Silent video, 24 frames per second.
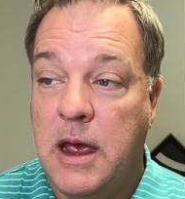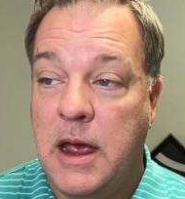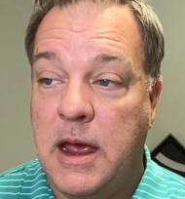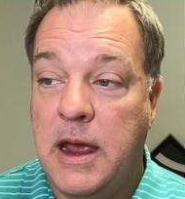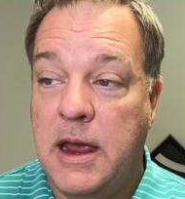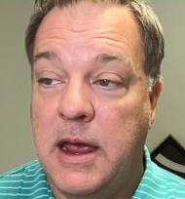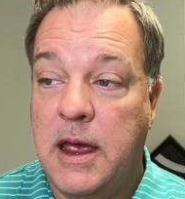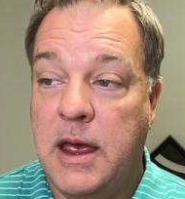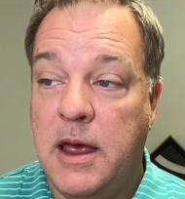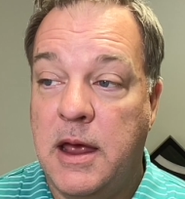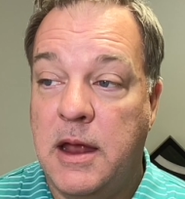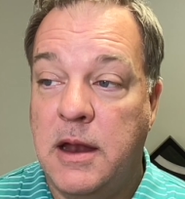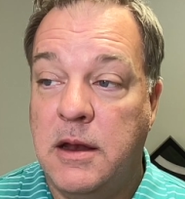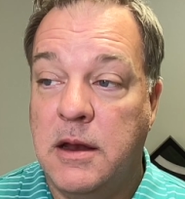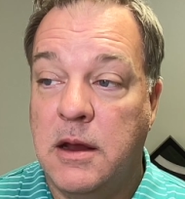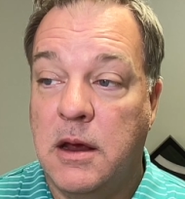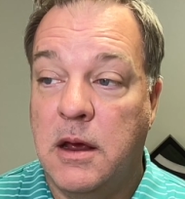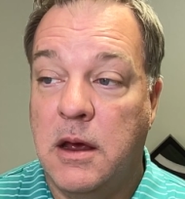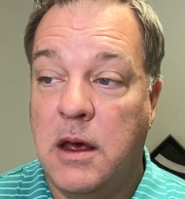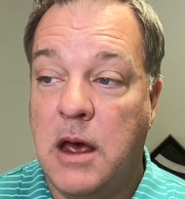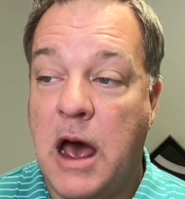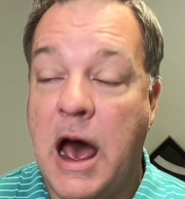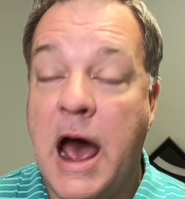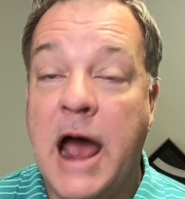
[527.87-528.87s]
And
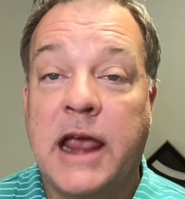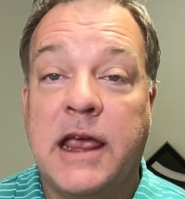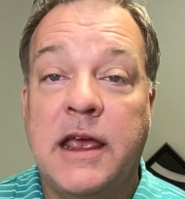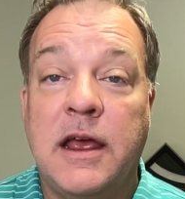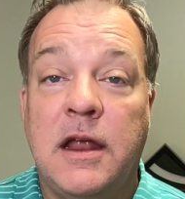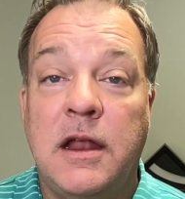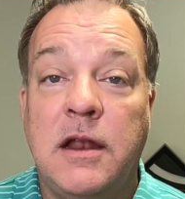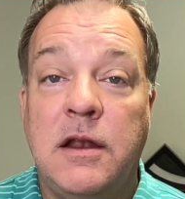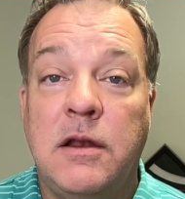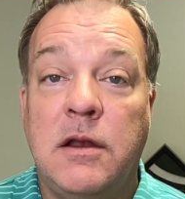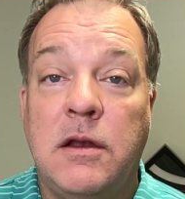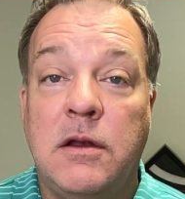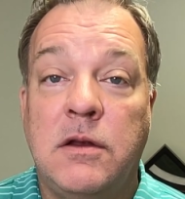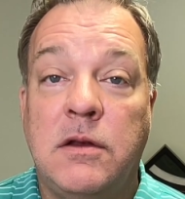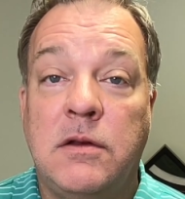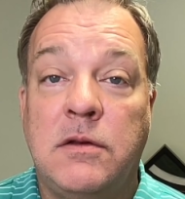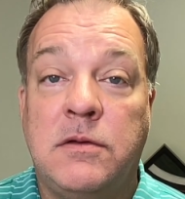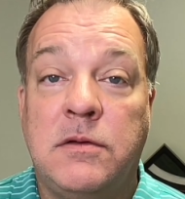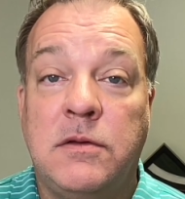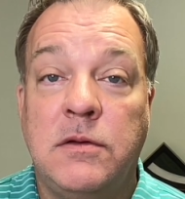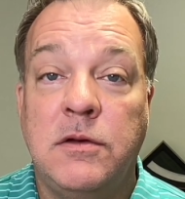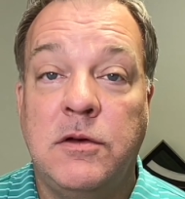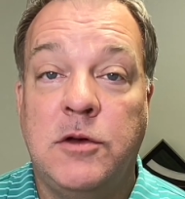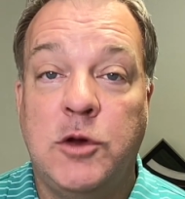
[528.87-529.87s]
I can
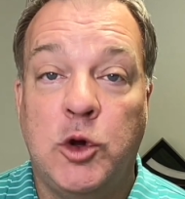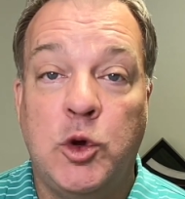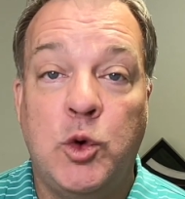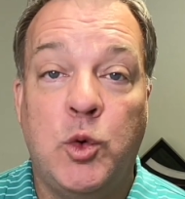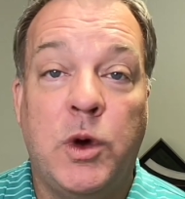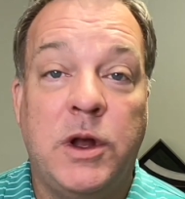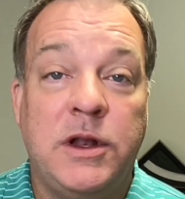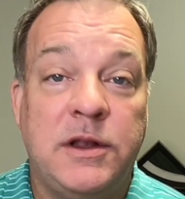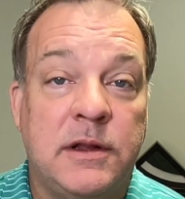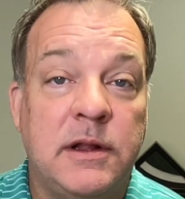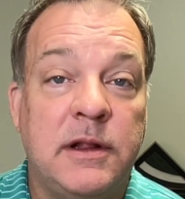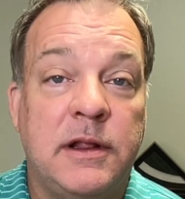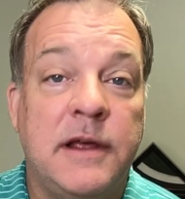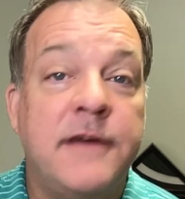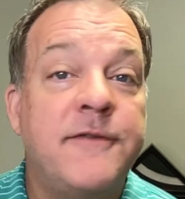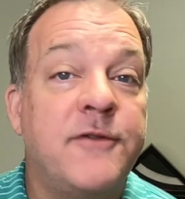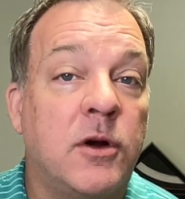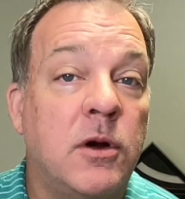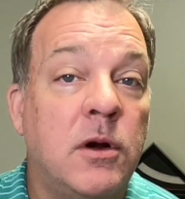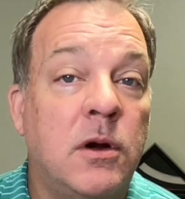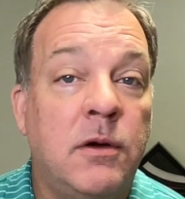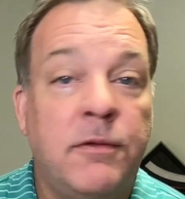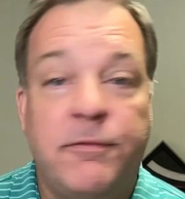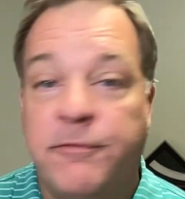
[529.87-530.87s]
do what
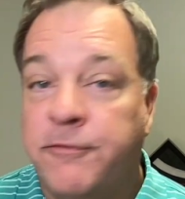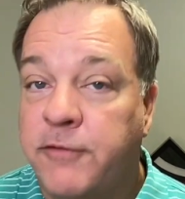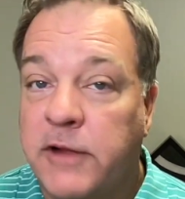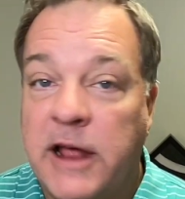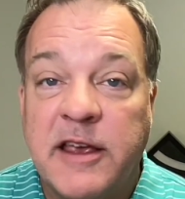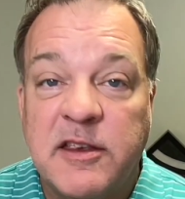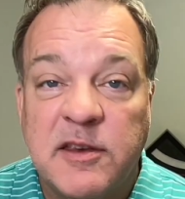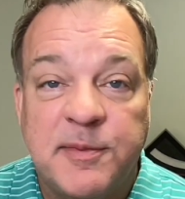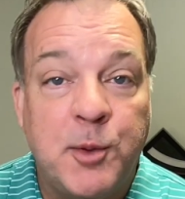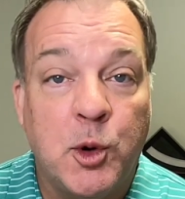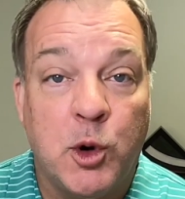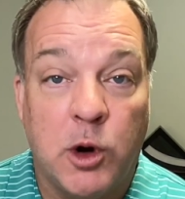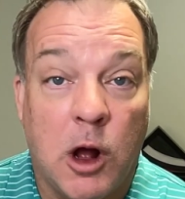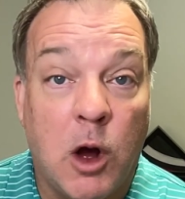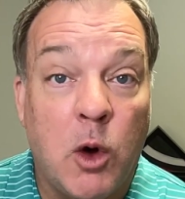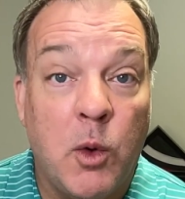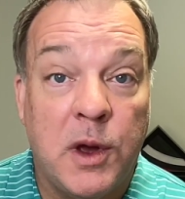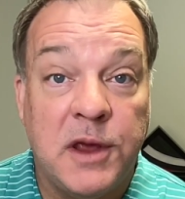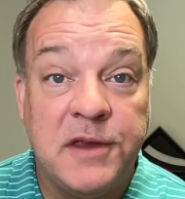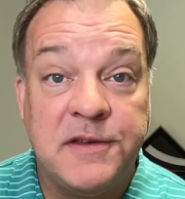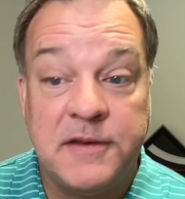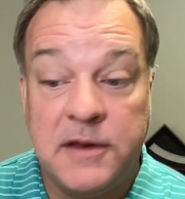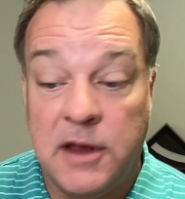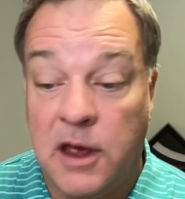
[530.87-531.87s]
Flexport
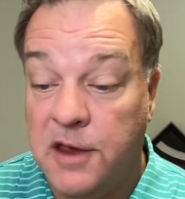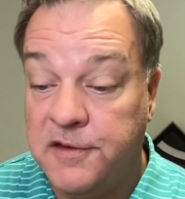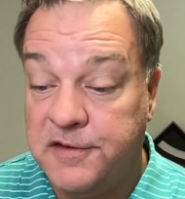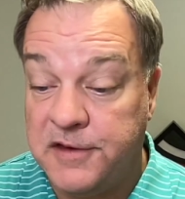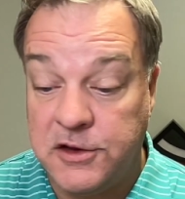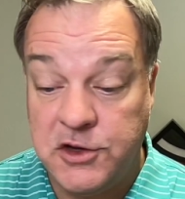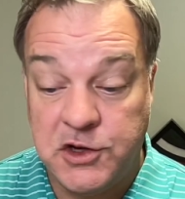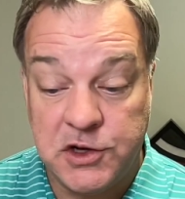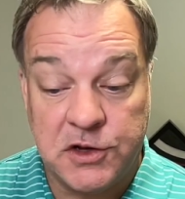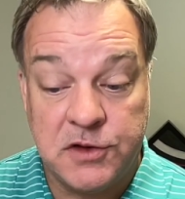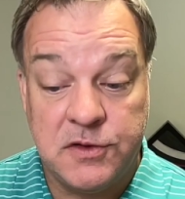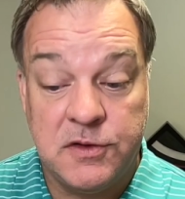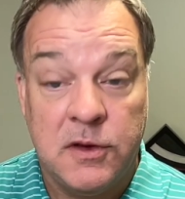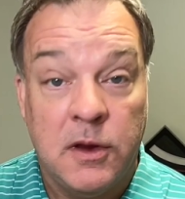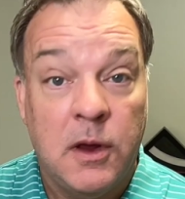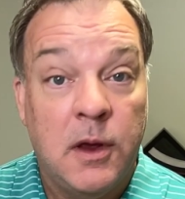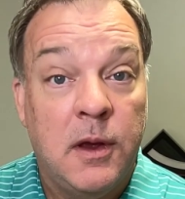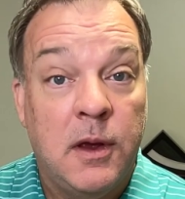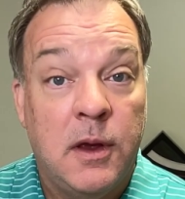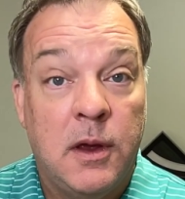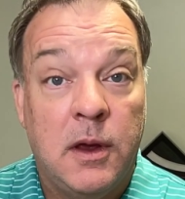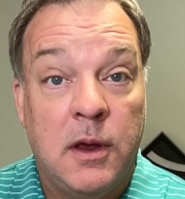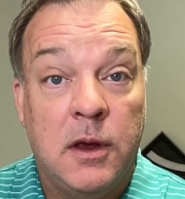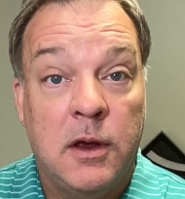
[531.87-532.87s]
always does and just
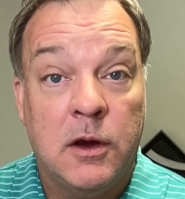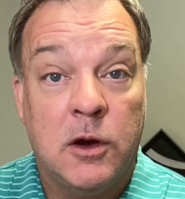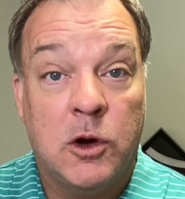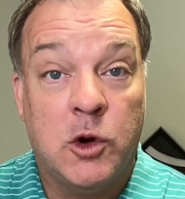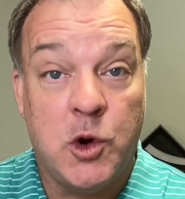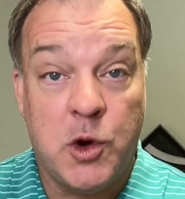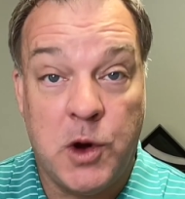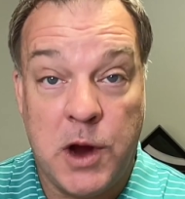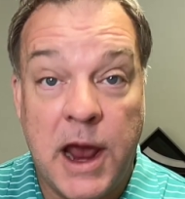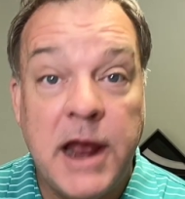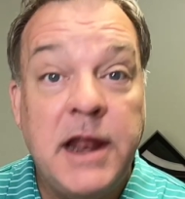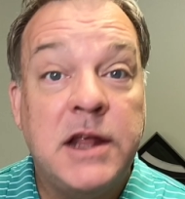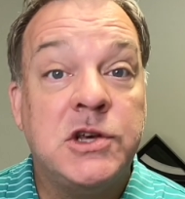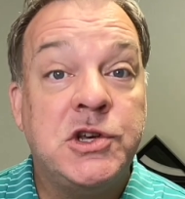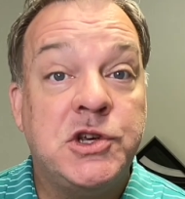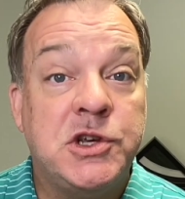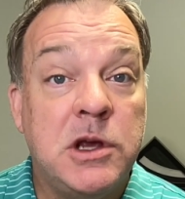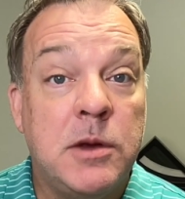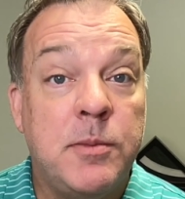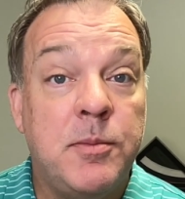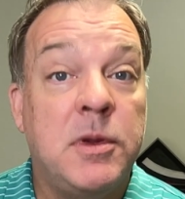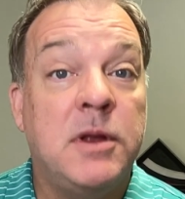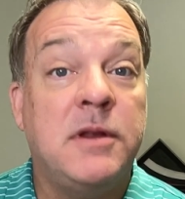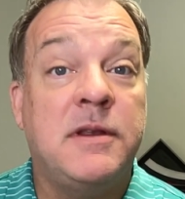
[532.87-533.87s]
create a
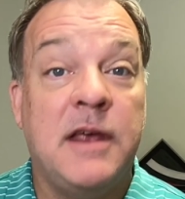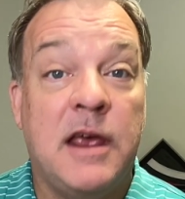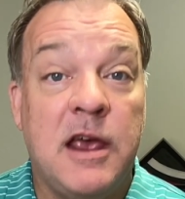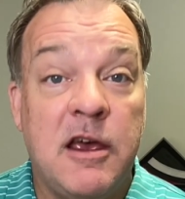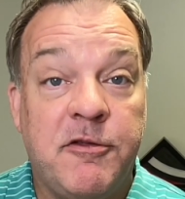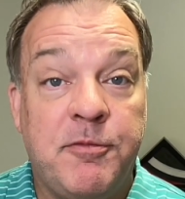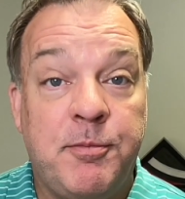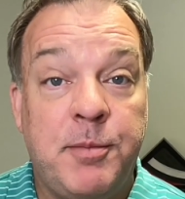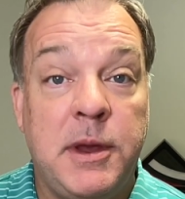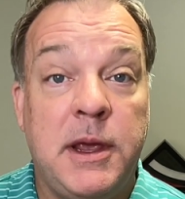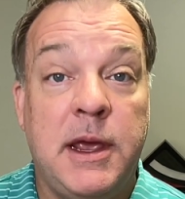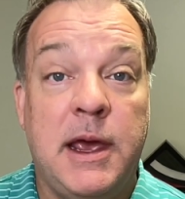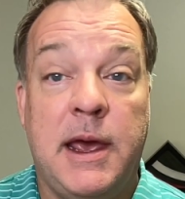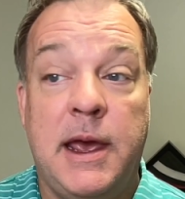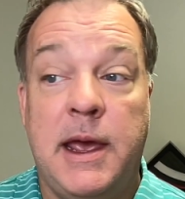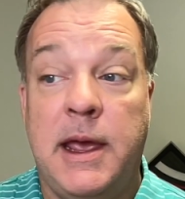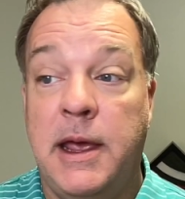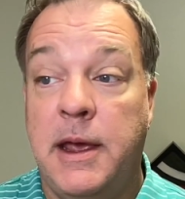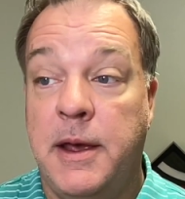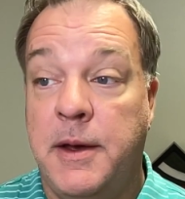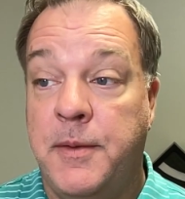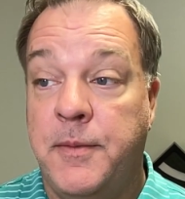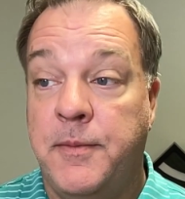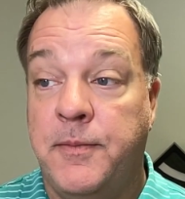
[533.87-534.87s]
shipment to FBA